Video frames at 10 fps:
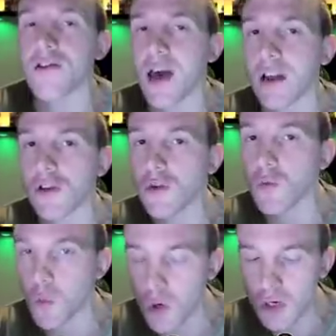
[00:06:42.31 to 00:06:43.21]
than
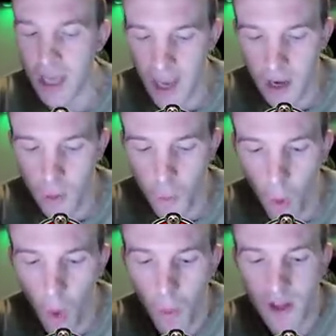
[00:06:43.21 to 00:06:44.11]
you would in
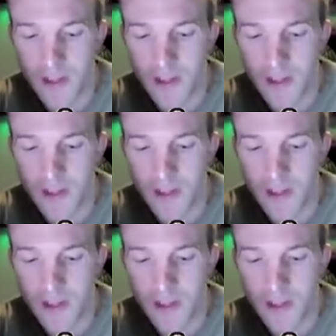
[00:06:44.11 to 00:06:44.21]
War?